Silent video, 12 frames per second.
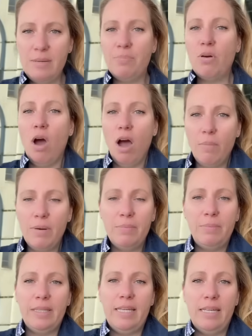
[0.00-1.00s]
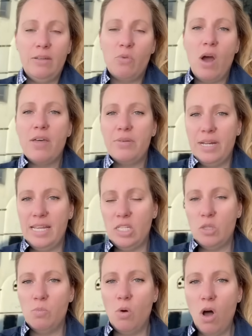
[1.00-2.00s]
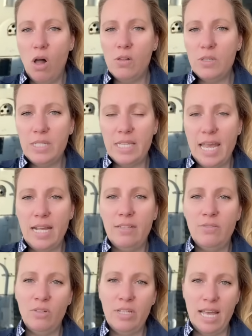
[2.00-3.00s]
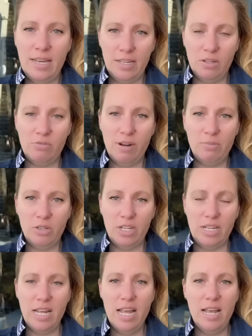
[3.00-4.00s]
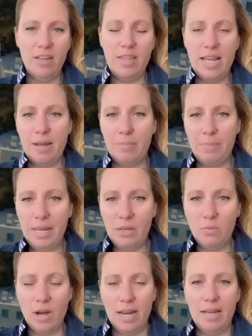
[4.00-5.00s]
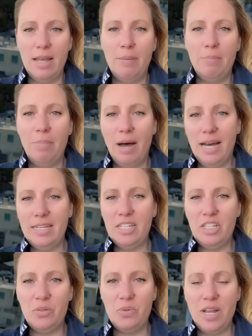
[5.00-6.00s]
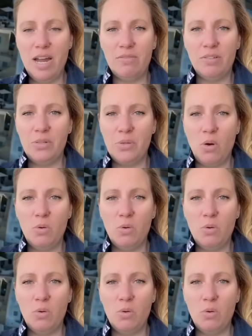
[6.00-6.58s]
probably rather a small scale volcanic eruption than a big one. But you never know.